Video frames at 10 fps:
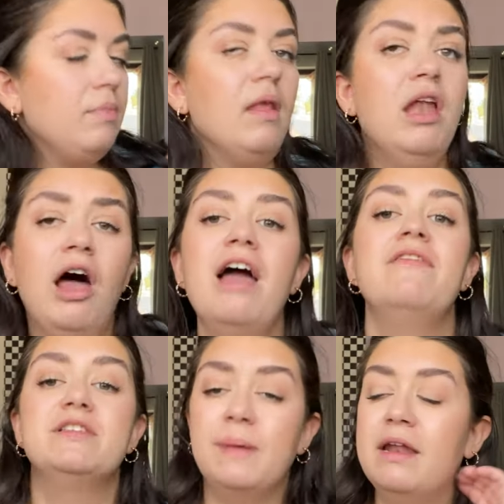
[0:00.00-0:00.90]
life
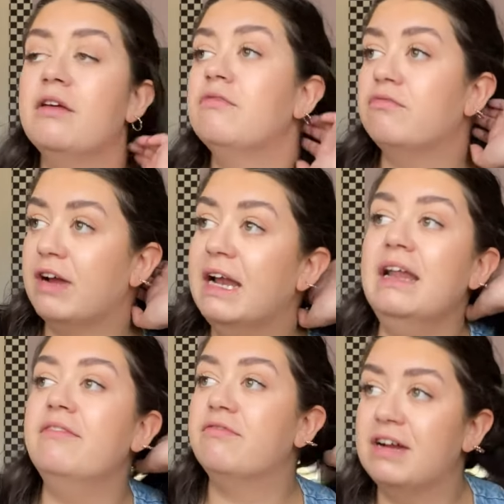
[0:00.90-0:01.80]
has been
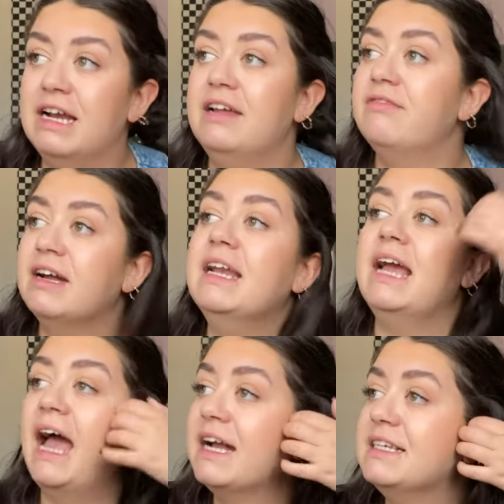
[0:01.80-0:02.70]
really really really
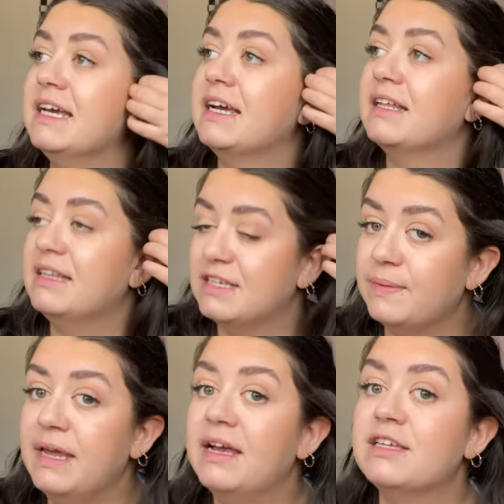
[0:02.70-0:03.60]
hectic this
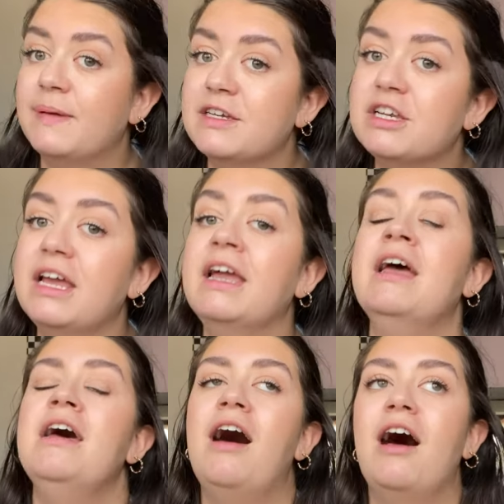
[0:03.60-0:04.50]
week especially
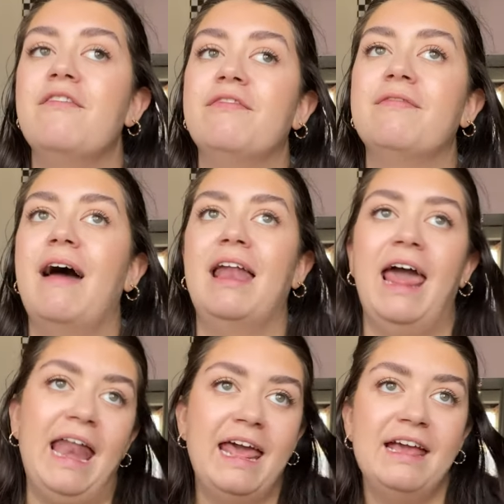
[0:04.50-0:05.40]
i've had a
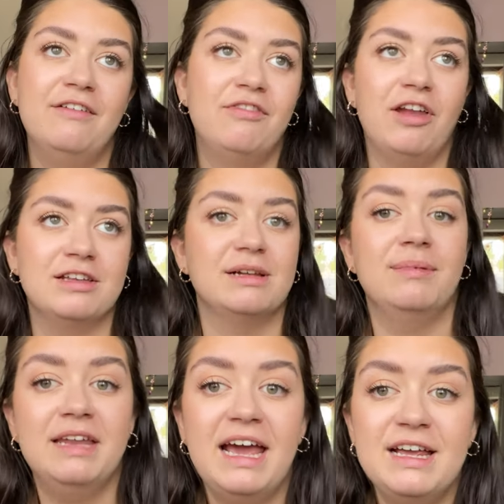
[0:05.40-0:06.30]
headache for the last couple
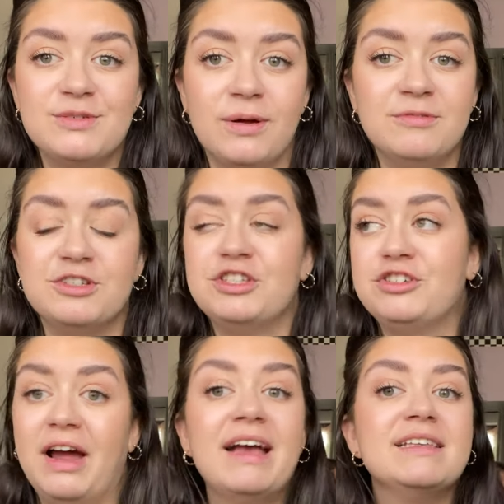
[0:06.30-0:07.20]
of days where i'm just
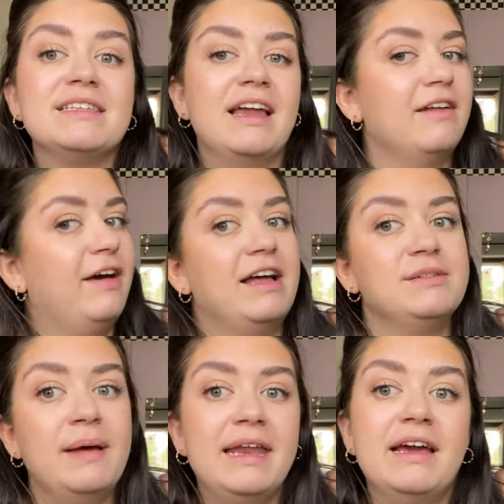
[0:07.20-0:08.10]
stressed and i've had
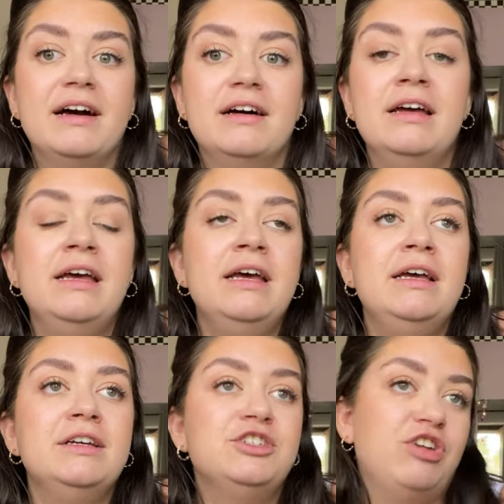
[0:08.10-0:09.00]
many uh
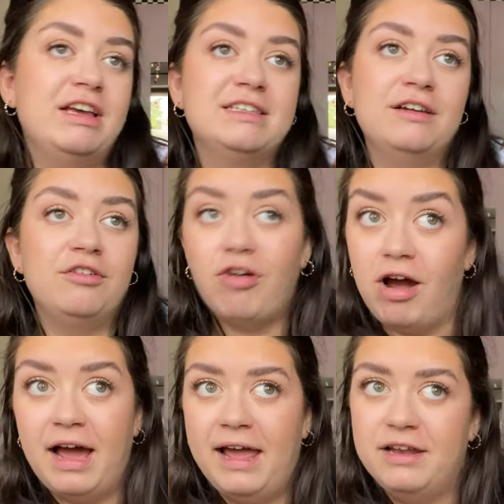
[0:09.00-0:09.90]
stress and
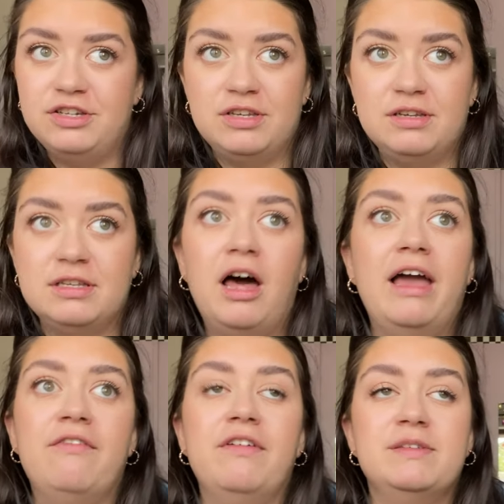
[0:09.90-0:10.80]
cry just because
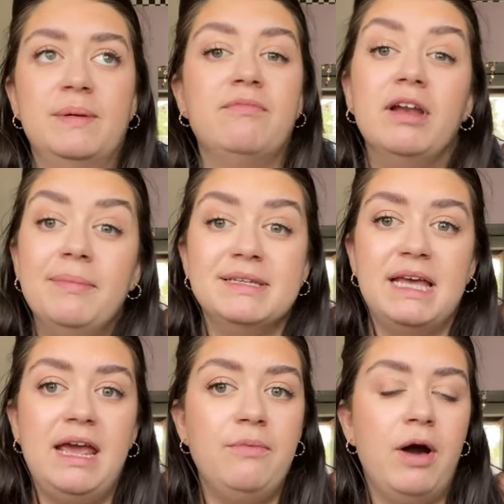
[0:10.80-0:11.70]
life has been really
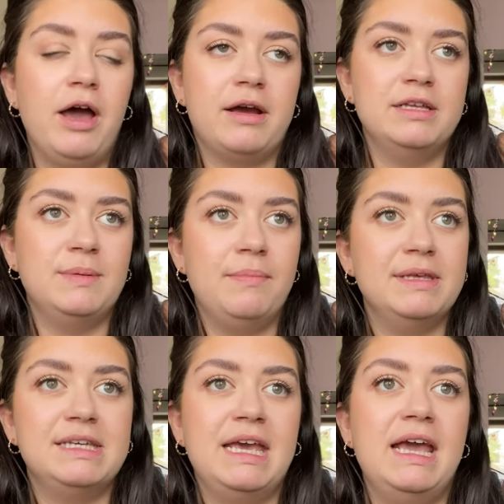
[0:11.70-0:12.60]
busy. Work has been
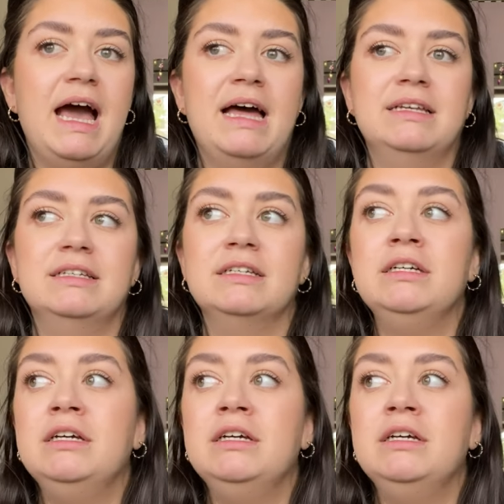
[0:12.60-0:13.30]
busy and